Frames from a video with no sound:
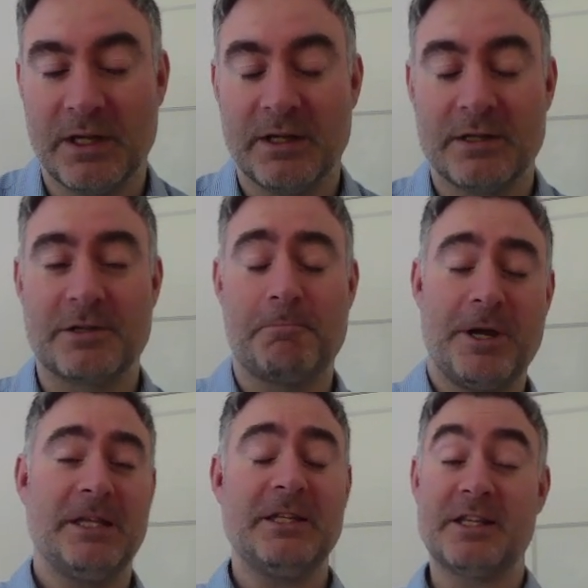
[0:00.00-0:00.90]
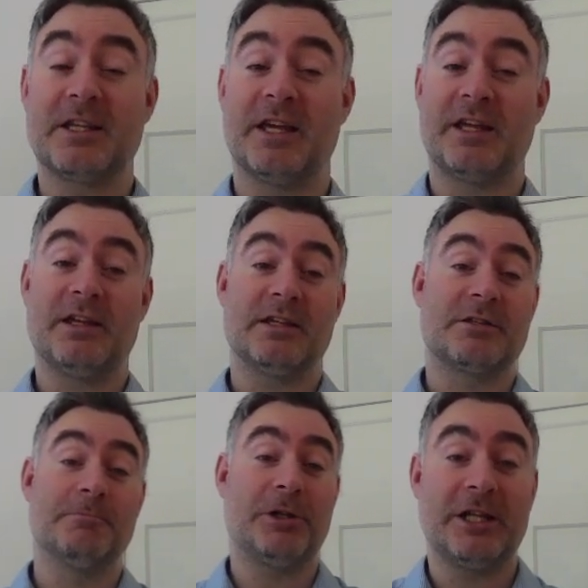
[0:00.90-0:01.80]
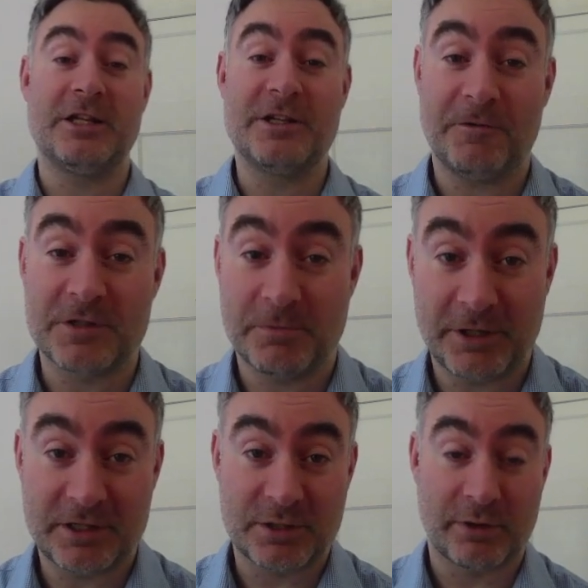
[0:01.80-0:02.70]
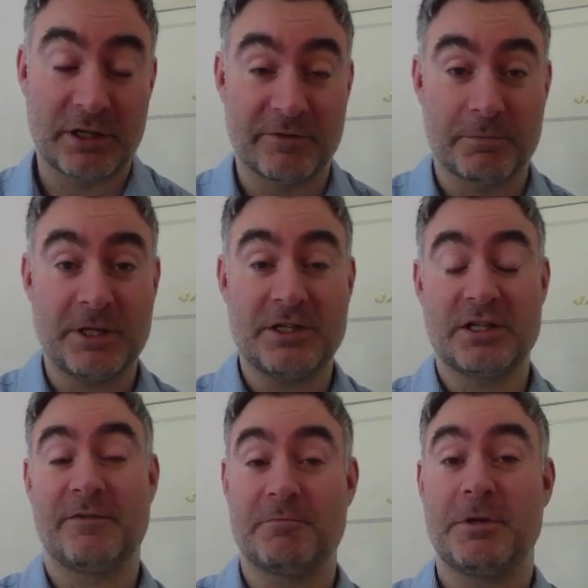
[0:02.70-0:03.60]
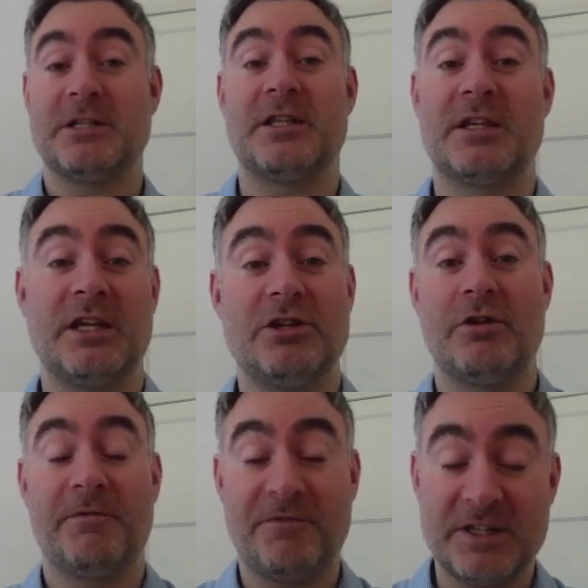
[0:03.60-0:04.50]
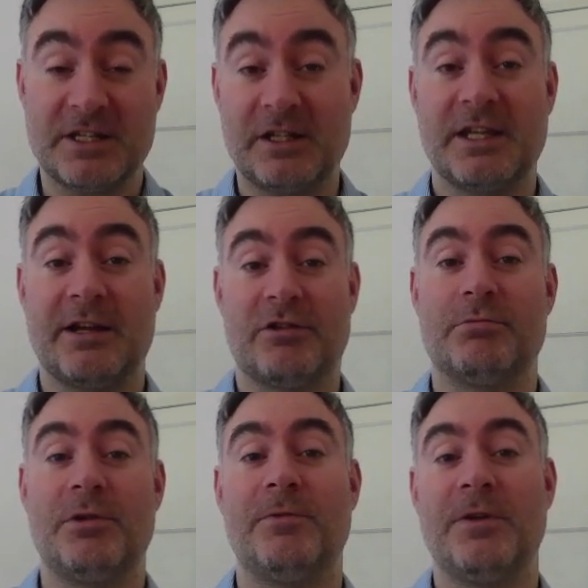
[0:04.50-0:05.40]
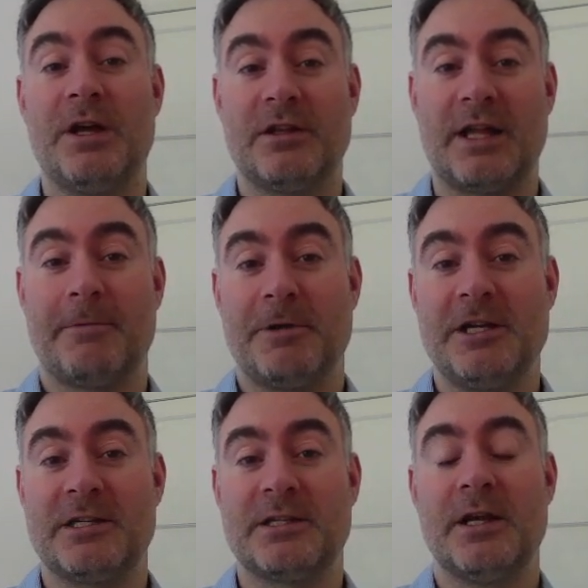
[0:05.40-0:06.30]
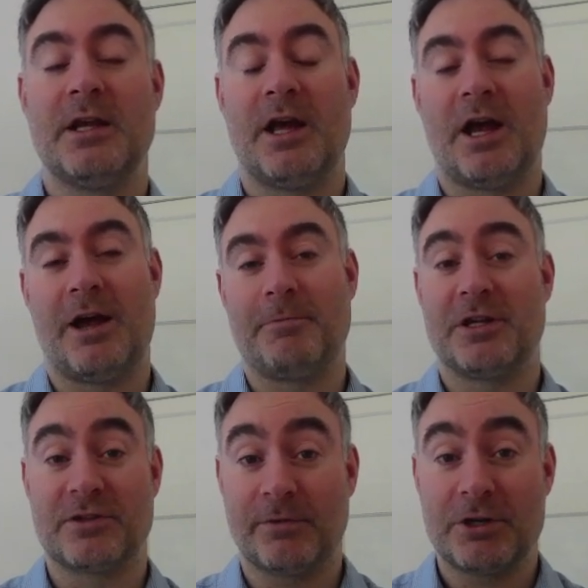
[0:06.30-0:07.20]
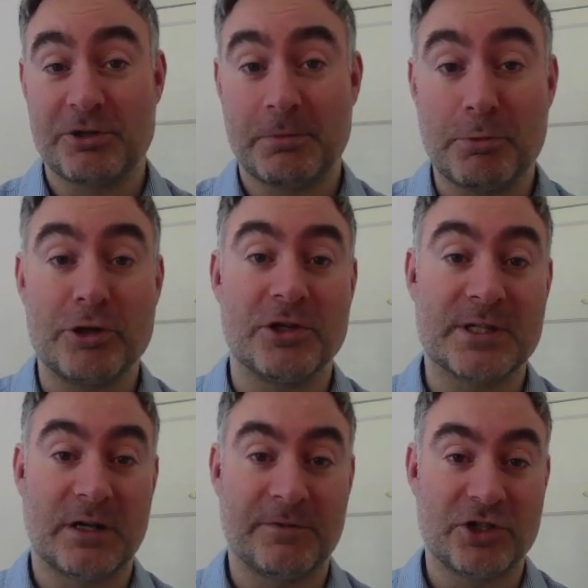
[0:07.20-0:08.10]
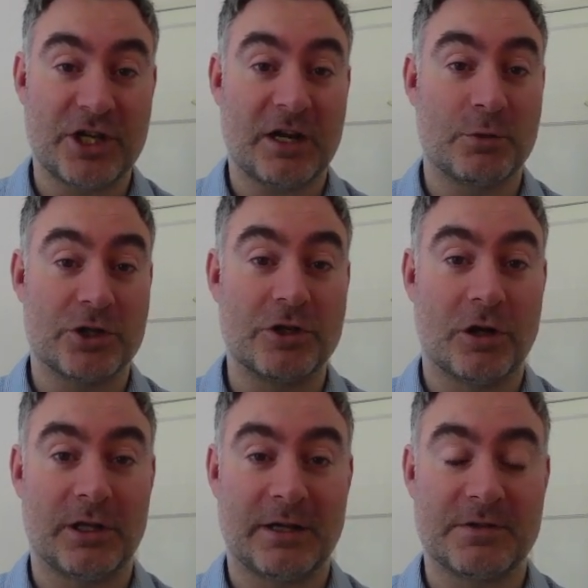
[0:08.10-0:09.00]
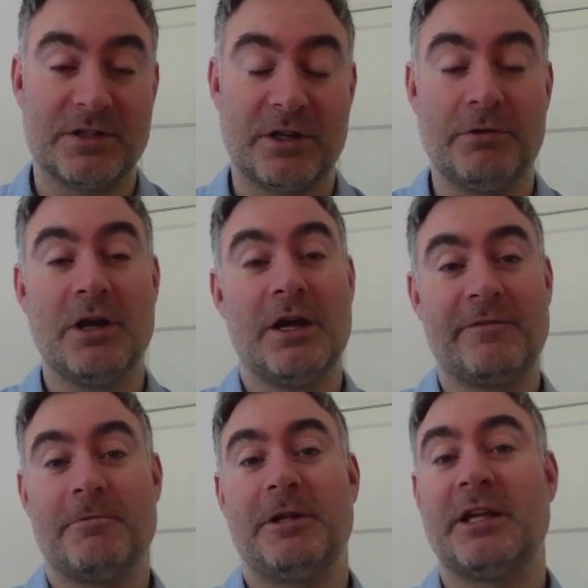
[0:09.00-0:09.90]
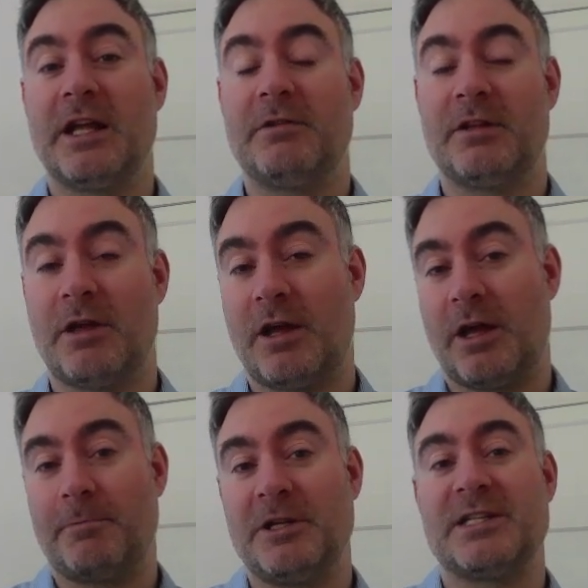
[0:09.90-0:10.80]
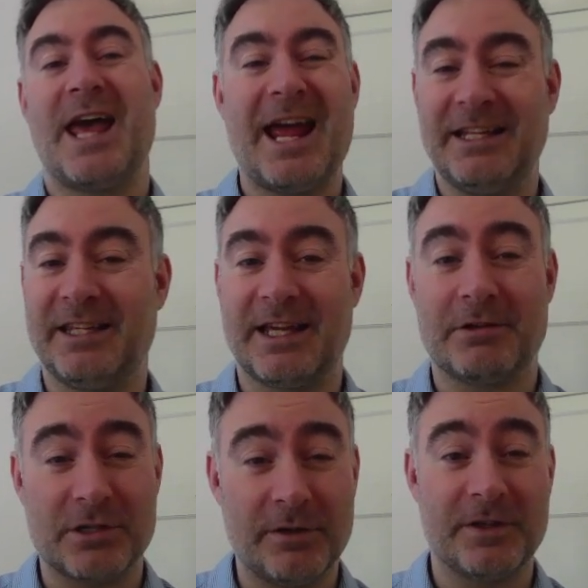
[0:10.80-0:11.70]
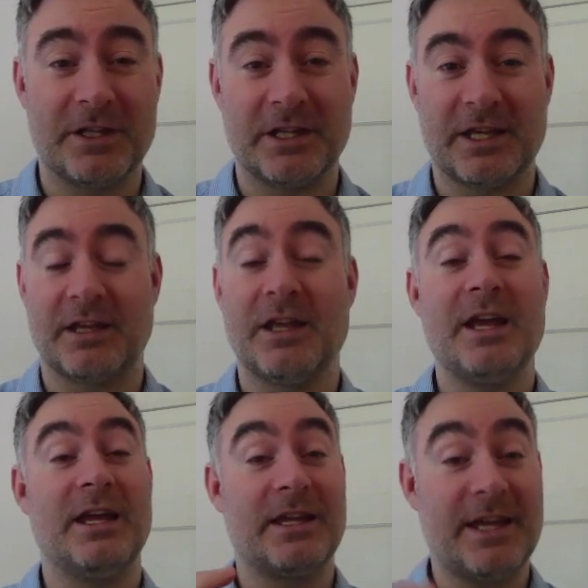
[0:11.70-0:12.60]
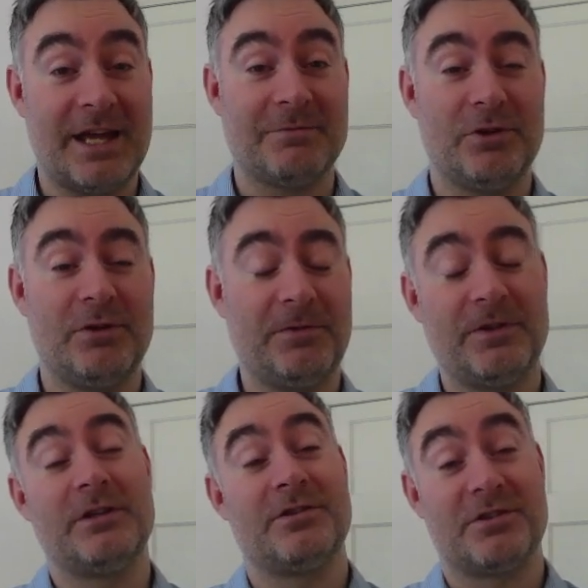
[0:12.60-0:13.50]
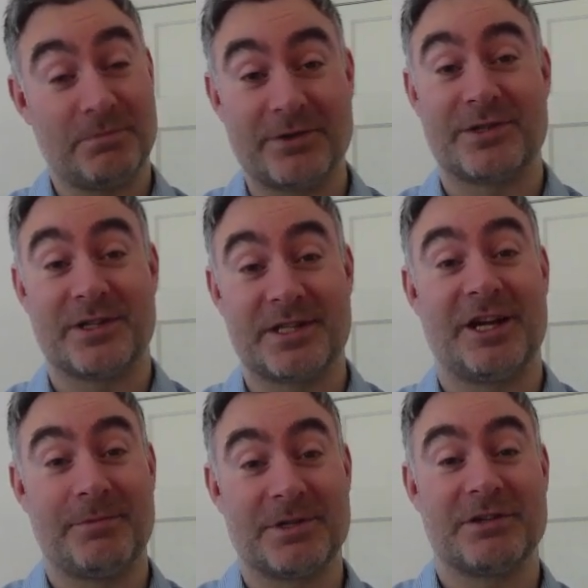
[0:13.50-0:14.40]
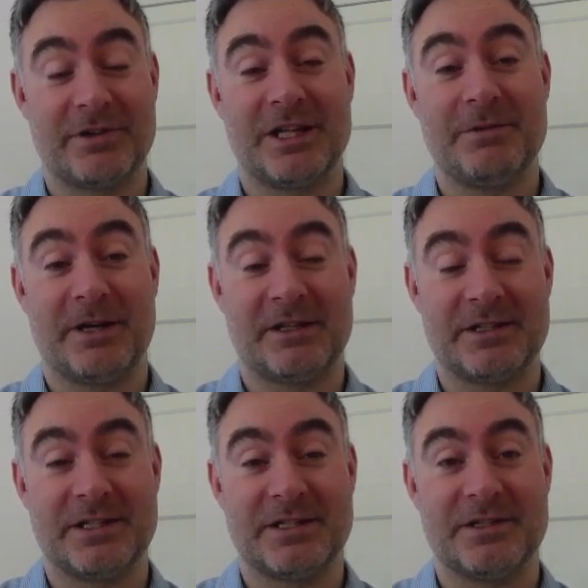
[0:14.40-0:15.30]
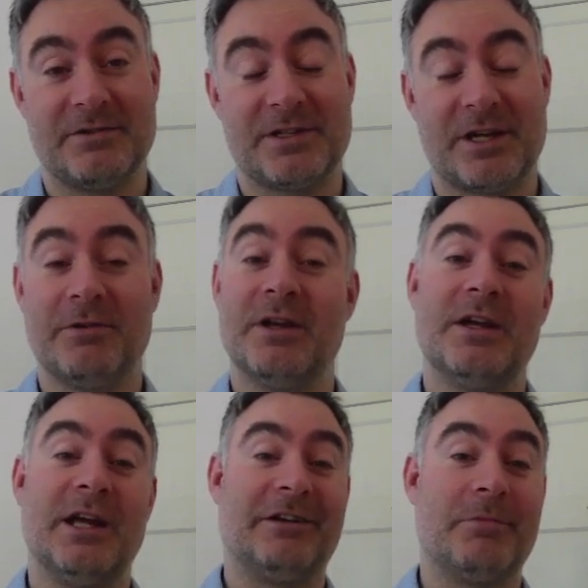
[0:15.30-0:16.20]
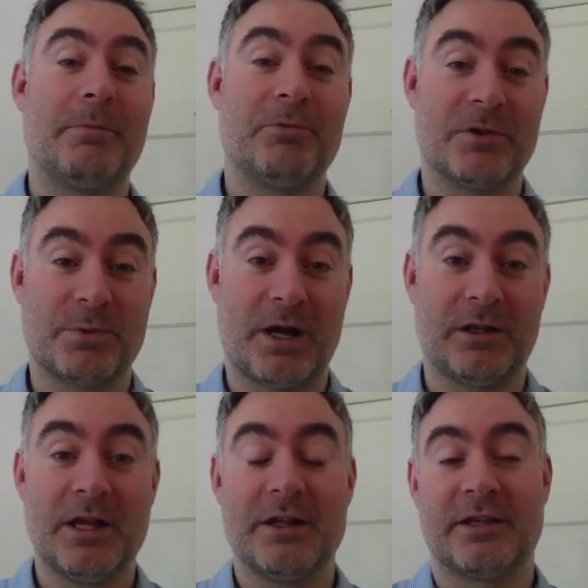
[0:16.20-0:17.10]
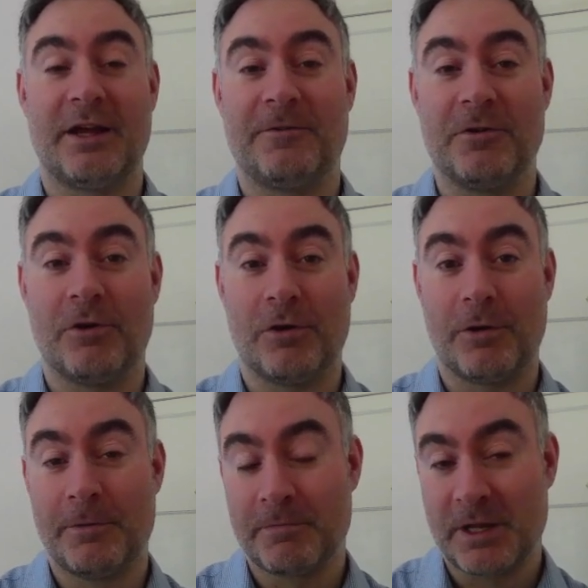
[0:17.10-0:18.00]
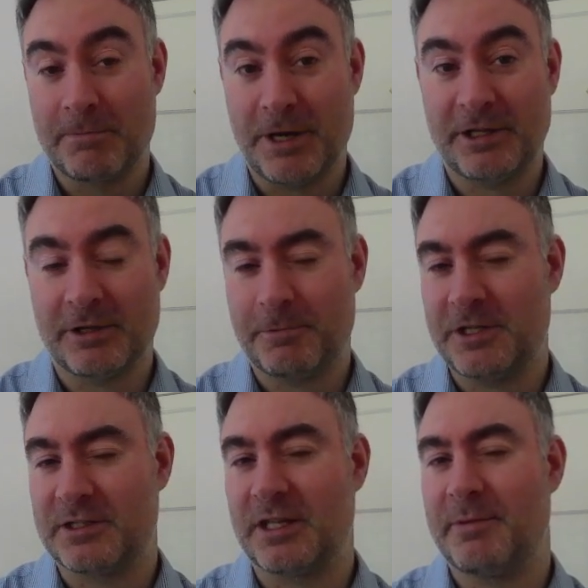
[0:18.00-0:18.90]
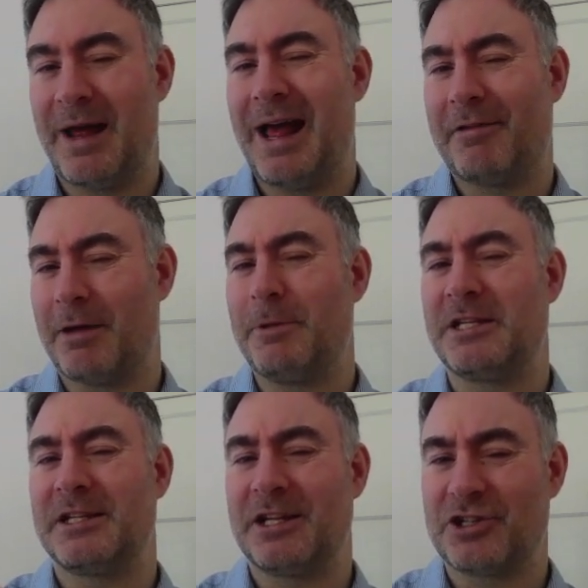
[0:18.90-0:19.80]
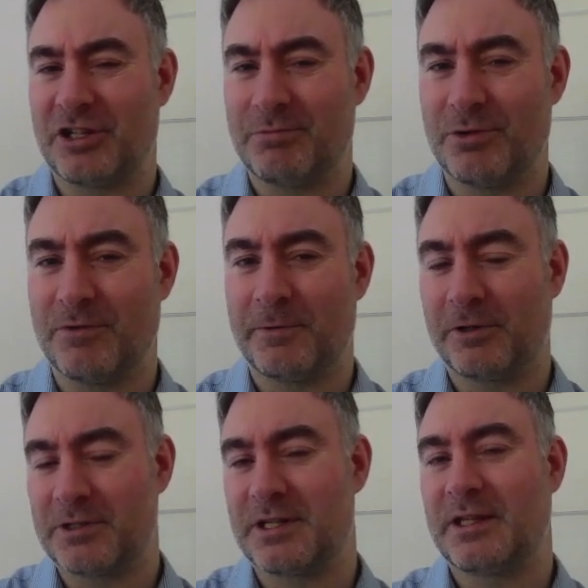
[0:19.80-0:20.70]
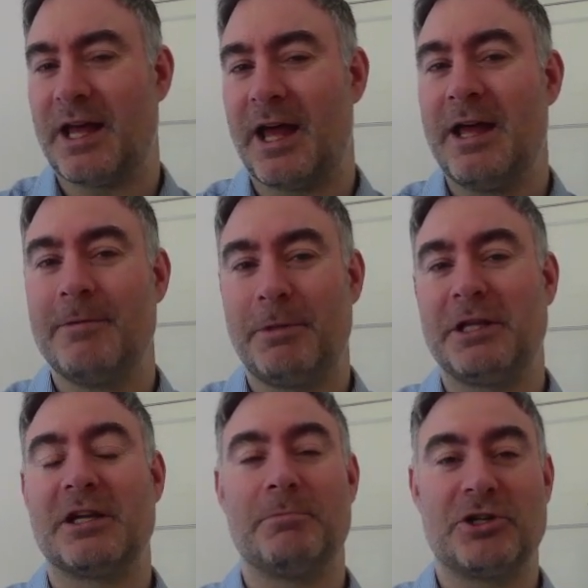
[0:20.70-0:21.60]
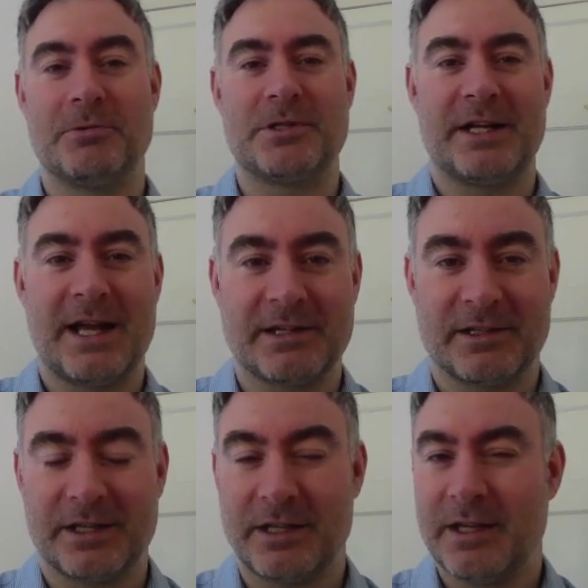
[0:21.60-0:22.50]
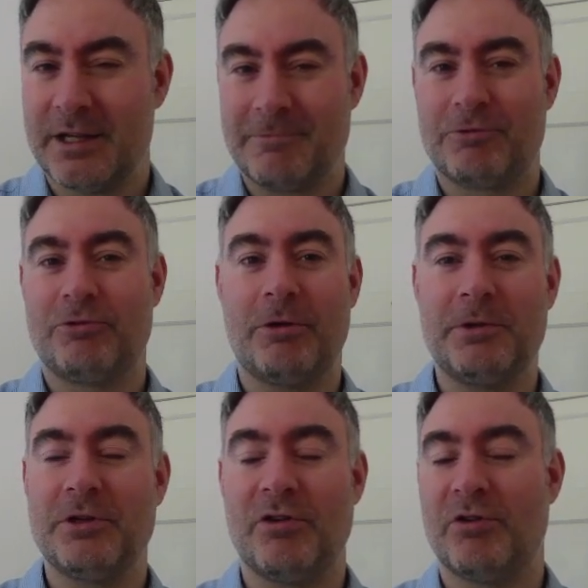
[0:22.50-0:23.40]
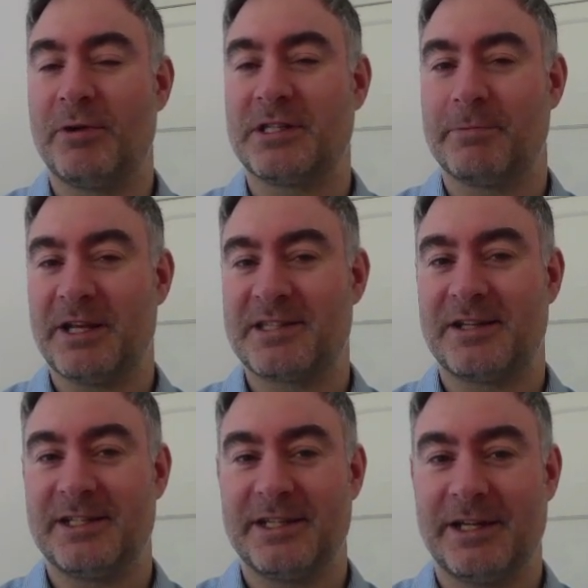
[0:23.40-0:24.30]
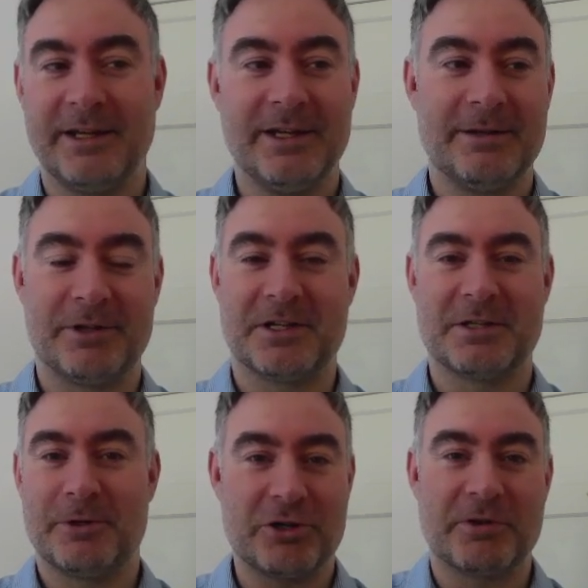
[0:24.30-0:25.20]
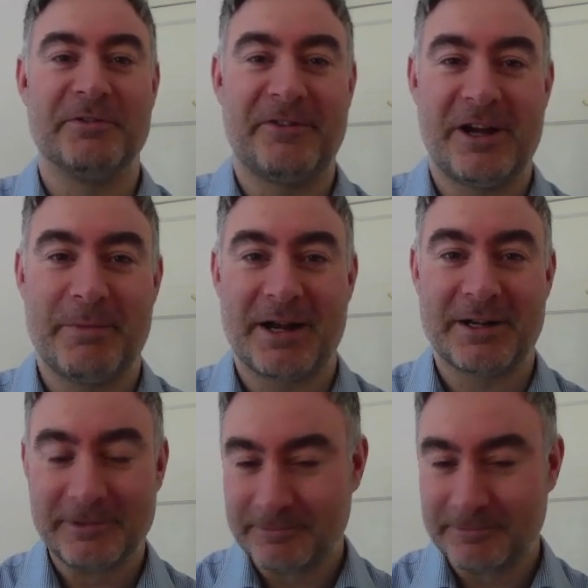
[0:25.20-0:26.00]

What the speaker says: So pinning to the king is completely different to pinning to any other piece. If you pin to the king, you physically cannot move that piece because otherwise you'd be putting yourself in check, which you're not allowed to do. If you're pinning a piece to anything else other than the king, it can move, just most of the time it's a really bad idea to do so. And remember as well that if you're pinning a piece, think about how that piece can actually move. We looked at there, pinning a bishop diagonally, probably not always the best idea because the bishop can fight back.